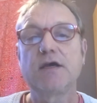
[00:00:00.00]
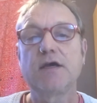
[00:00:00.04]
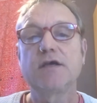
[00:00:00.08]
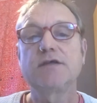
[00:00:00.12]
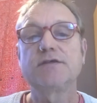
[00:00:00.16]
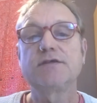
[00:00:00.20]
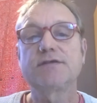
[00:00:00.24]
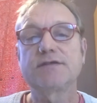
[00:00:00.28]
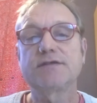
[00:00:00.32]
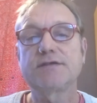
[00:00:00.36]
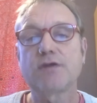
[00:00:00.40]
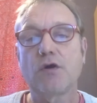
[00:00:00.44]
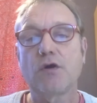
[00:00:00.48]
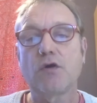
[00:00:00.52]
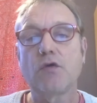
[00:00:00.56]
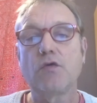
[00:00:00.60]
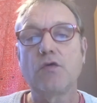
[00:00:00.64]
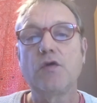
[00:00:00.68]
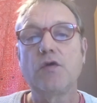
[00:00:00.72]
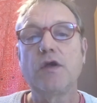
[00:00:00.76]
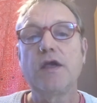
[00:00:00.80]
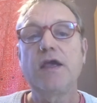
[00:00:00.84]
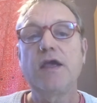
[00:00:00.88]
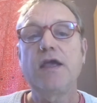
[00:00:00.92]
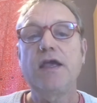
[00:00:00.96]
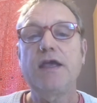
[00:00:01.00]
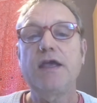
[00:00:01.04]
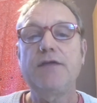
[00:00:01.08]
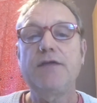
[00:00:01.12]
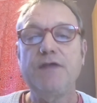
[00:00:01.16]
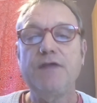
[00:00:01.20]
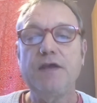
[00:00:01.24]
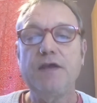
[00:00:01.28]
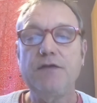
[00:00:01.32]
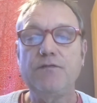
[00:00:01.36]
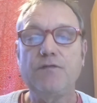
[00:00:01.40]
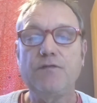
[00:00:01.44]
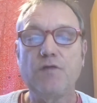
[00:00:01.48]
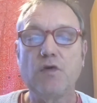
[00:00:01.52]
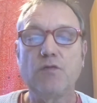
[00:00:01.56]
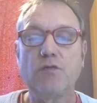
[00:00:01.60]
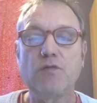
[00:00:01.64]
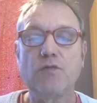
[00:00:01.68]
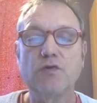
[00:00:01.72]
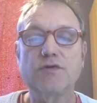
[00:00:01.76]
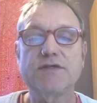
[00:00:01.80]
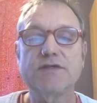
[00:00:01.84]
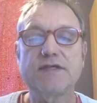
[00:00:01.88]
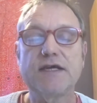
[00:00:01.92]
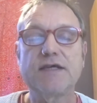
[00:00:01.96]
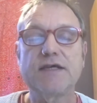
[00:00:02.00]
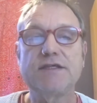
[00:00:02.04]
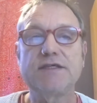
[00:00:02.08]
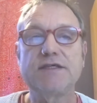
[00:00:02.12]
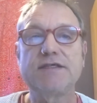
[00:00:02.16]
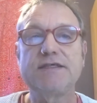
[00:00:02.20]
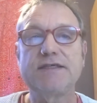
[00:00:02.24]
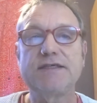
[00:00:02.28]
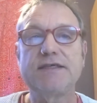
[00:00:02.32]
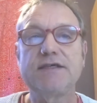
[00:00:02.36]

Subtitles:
So, if the informal stage is